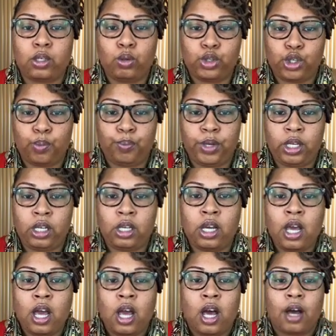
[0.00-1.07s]
You should
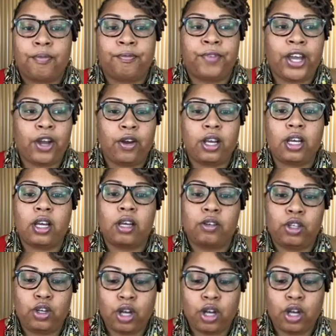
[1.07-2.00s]
be very